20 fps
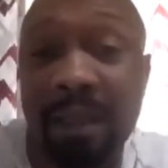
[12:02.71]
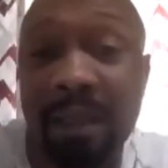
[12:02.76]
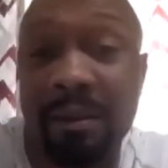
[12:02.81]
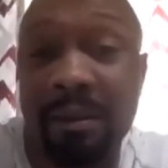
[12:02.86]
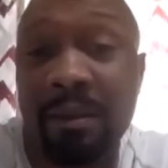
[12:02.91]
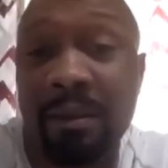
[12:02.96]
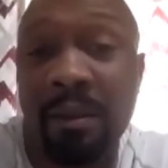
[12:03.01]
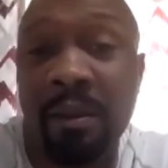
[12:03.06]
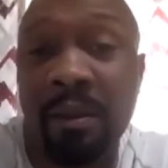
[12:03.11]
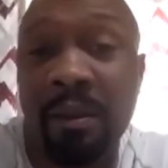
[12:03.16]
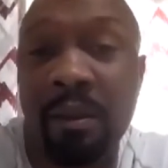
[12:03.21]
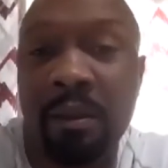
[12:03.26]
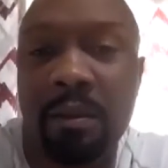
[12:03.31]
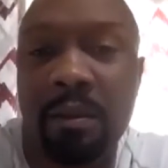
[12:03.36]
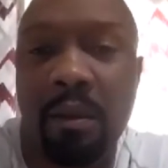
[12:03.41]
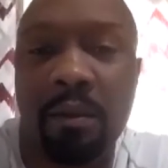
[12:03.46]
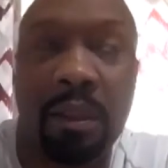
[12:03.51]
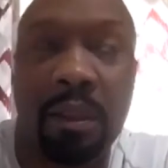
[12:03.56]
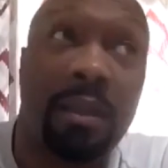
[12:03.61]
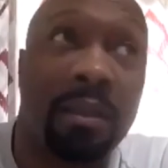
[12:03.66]
So
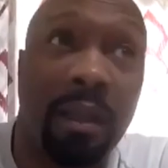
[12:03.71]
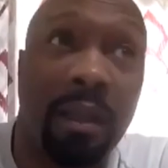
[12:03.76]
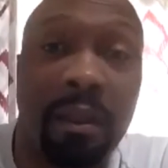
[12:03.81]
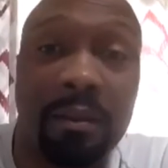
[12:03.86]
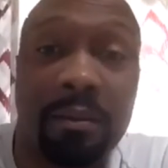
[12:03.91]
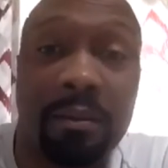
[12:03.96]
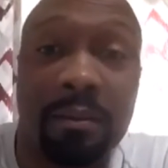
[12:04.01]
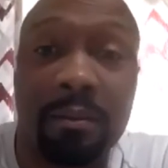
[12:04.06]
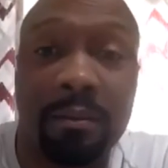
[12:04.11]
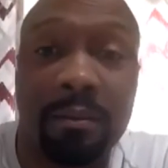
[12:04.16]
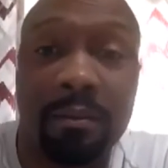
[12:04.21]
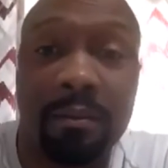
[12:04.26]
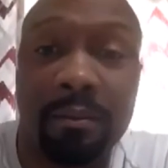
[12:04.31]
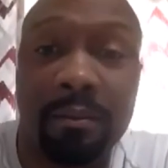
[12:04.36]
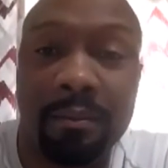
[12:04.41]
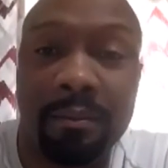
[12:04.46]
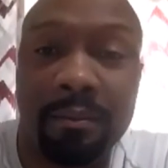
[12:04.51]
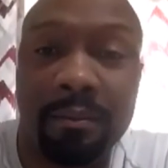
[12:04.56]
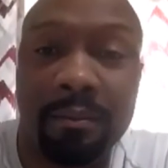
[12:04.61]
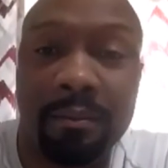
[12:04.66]
this is nothing.
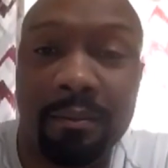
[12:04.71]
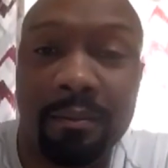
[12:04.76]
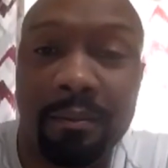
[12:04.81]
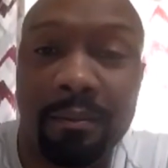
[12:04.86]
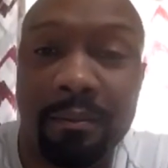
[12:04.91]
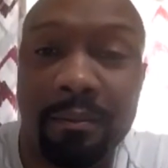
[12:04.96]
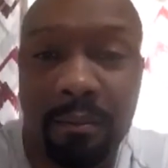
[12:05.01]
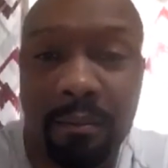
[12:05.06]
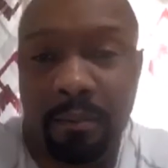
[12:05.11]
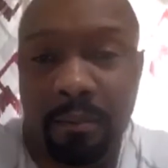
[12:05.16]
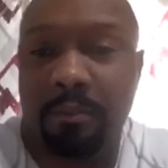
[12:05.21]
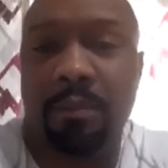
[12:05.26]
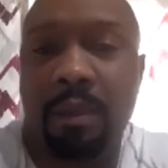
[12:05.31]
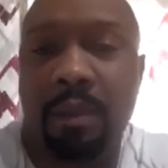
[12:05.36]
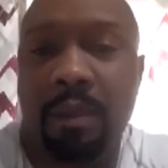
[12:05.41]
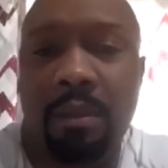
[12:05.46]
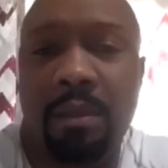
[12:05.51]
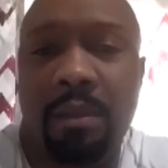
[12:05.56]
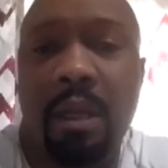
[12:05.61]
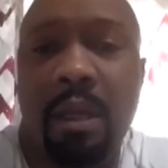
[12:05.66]
Yeah. This
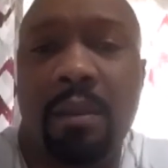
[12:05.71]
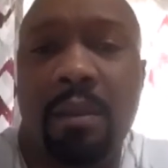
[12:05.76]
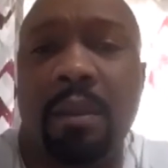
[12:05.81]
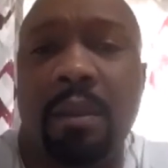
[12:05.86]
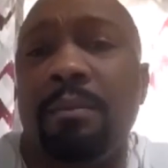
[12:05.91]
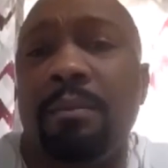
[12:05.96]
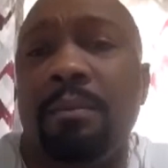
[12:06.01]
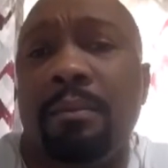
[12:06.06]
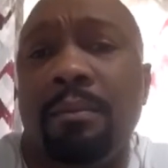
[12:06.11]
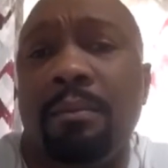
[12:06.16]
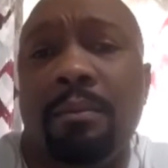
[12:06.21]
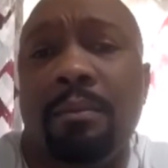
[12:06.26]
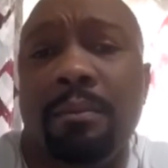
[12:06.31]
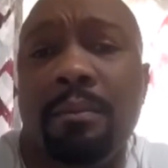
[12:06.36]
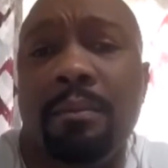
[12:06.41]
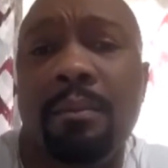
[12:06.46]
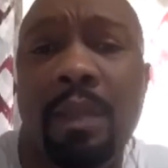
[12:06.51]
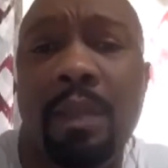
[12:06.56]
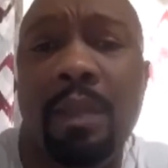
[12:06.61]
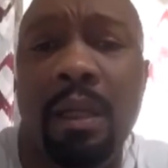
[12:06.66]
is nothing.
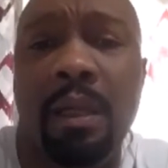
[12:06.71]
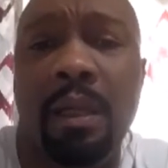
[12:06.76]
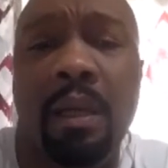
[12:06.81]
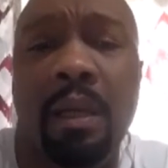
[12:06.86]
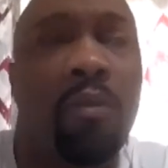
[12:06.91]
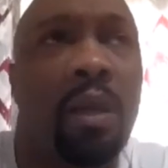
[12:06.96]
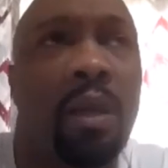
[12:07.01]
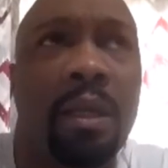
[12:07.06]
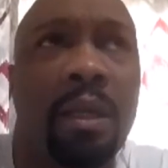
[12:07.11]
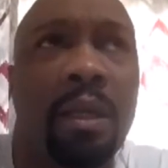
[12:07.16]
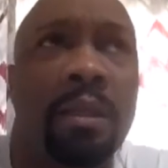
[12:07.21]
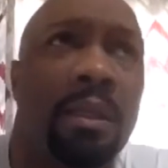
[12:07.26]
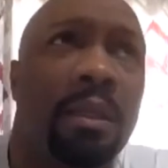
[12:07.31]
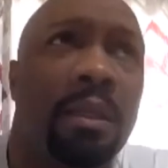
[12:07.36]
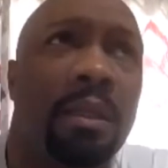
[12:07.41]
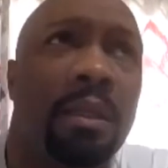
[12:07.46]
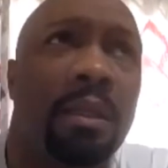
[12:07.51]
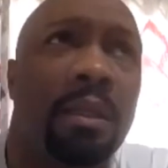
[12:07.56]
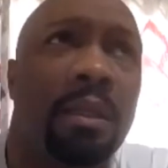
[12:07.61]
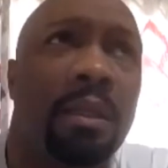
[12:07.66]
It, well, it, it
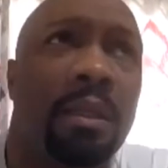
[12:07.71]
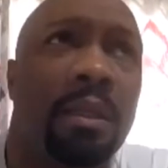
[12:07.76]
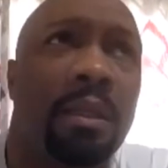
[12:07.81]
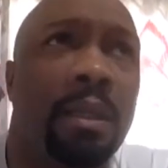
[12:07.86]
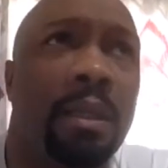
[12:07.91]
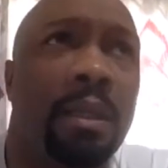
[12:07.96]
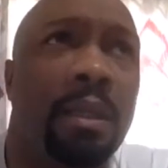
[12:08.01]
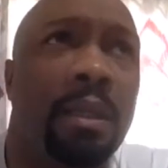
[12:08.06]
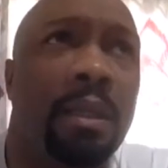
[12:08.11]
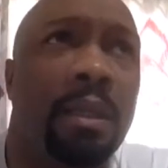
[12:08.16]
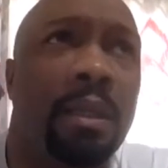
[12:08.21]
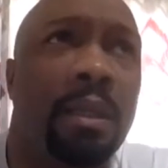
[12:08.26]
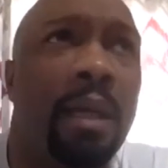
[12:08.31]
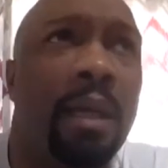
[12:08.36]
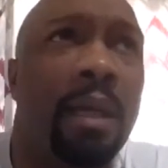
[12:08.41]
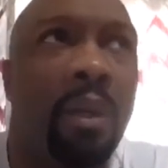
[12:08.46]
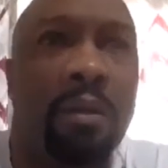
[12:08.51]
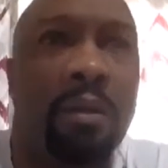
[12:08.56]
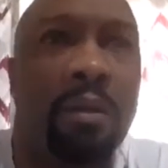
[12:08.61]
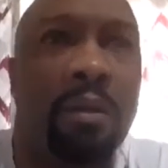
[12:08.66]
kind of compare to me.
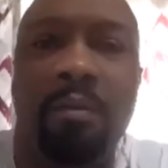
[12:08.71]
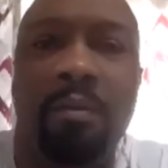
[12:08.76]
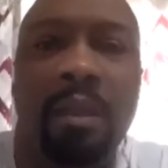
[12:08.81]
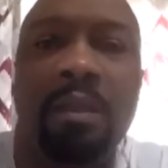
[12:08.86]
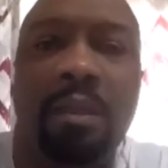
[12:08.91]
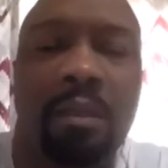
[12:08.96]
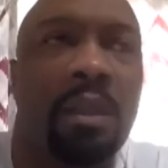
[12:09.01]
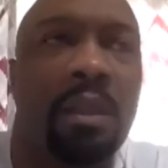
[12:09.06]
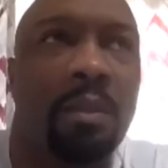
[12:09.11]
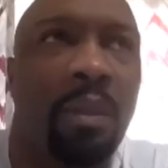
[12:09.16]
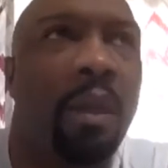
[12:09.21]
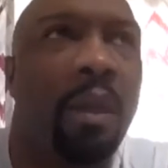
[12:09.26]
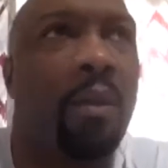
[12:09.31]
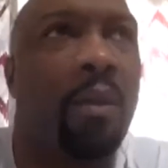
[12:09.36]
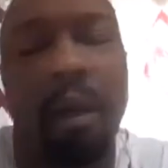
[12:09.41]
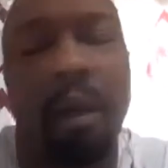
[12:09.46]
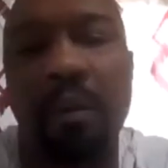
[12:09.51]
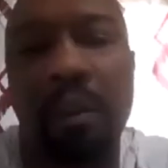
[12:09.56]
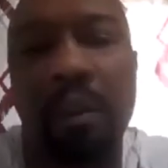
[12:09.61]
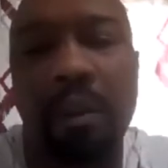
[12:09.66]
It's it's parallel.
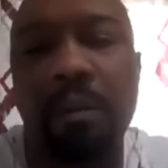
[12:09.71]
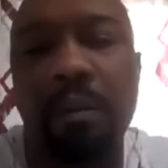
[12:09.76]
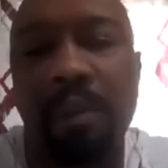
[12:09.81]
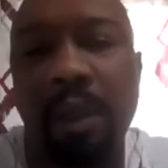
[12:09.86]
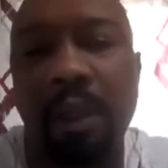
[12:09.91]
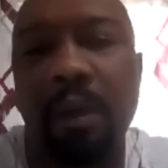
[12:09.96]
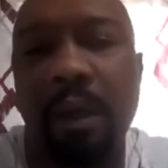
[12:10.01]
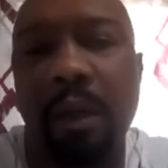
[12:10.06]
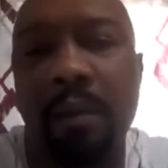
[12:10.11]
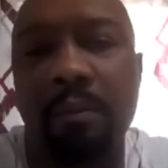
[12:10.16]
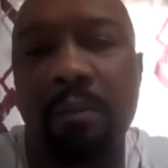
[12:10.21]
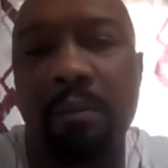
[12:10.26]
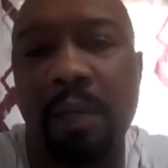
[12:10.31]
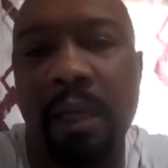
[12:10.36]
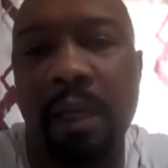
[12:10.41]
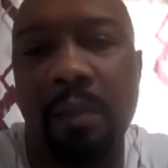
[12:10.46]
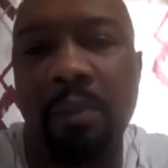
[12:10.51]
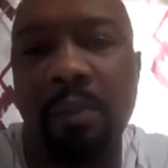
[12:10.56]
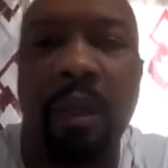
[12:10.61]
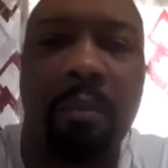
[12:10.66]
It compare. I'm, i
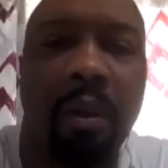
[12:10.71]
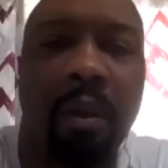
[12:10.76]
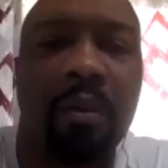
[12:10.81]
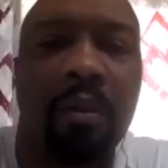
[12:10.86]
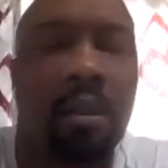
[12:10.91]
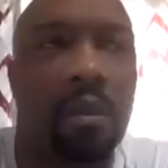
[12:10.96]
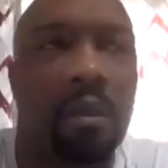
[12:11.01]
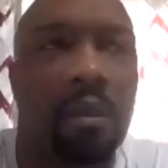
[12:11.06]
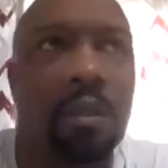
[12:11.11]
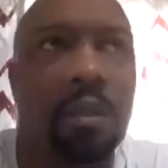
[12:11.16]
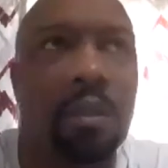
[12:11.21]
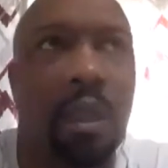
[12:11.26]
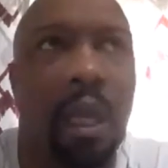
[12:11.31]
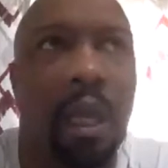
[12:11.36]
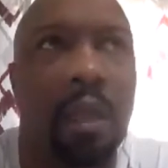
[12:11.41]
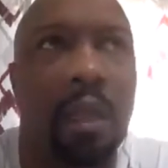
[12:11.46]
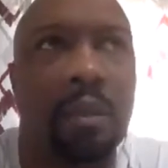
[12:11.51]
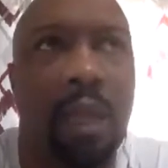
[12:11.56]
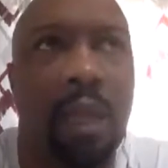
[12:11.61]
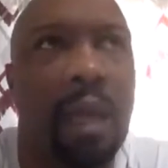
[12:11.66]
compare both of them to
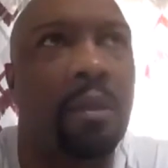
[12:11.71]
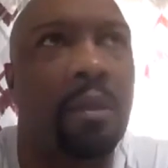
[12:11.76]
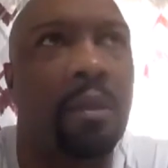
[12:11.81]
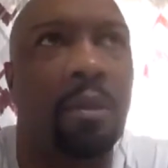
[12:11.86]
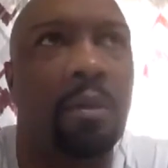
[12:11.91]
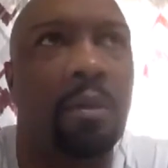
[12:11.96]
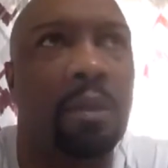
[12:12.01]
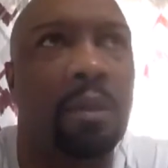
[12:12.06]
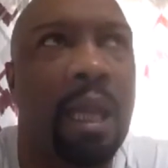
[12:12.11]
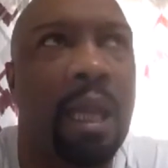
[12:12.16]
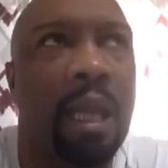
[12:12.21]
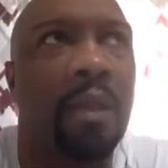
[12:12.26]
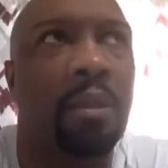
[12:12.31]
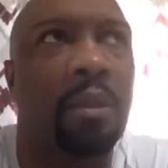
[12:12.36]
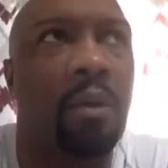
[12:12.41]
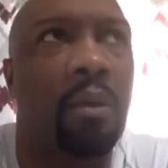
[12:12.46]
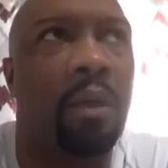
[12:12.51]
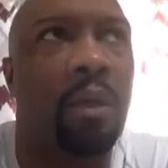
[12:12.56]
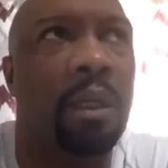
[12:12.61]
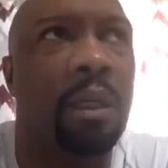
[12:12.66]
that. Not know the not
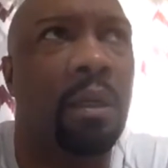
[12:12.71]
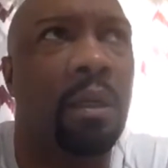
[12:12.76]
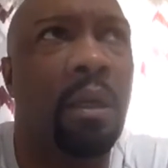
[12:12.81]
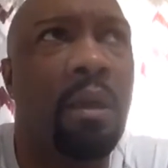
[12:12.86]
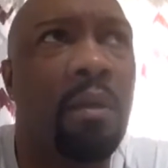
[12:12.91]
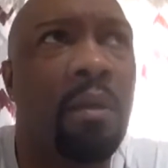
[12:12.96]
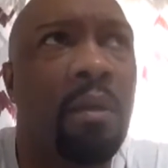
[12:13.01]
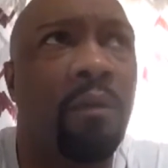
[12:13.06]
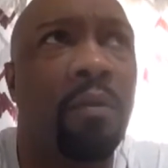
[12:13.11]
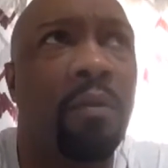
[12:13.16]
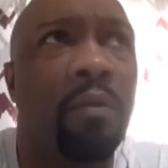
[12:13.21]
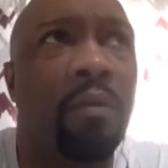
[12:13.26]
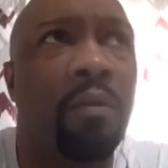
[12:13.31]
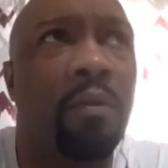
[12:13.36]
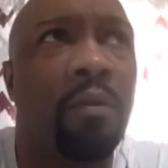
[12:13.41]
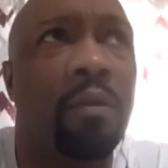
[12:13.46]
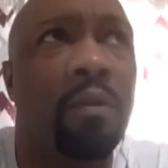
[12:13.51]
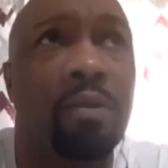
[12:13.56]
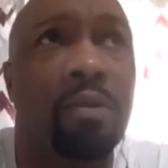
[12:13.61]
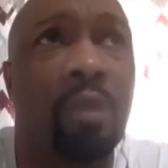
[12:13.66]
knowing
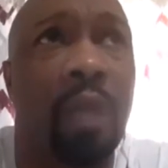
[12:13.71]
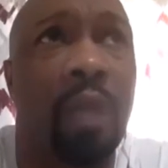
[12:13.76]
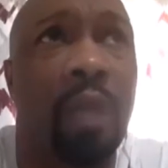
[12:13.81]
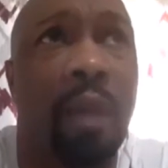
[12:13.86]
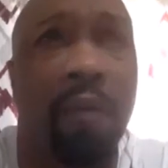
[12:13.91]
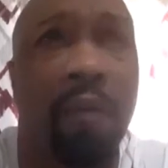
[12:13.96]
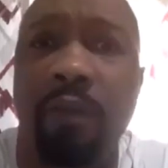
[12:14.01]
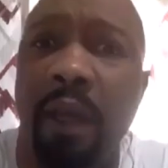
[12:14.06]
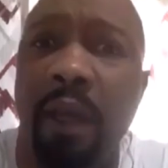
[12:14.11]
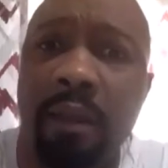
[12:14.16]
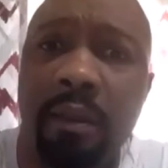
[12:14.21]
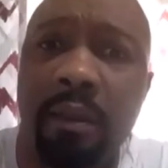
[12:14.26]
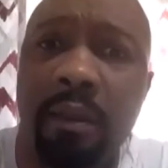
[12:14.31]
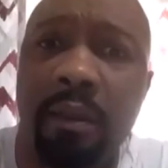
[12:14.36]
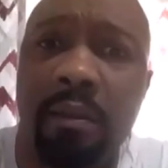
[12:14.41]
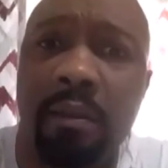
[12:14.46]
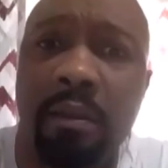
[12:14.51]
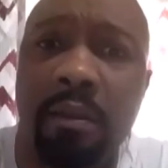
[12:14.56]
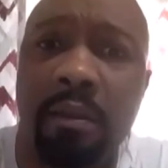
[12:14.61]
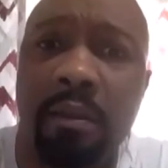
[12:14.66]
forces you to have faith in
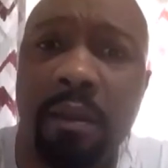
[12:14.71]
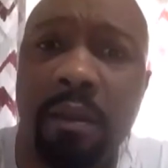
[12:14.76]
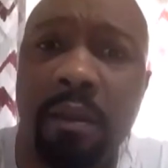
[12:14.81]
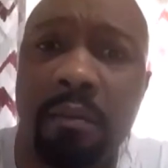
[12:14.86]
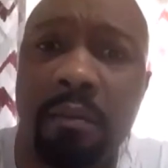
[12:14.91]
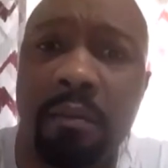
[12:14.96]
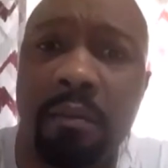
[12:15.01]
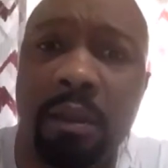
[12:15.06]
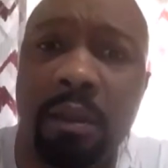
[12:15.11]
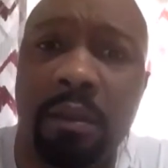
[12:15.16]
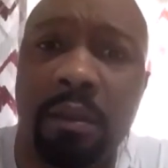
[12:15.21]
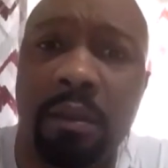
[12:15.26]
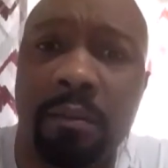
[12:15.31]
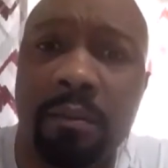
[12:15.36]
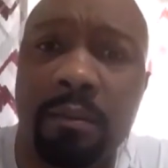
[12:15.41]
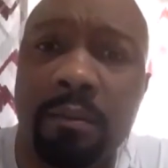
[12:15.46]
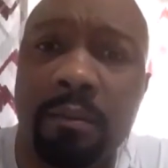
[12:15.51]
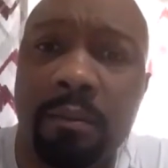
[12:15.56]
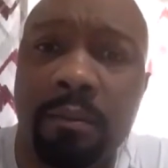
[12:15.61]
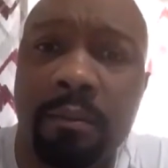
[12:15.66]
something.
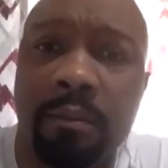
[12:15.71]
Yeah.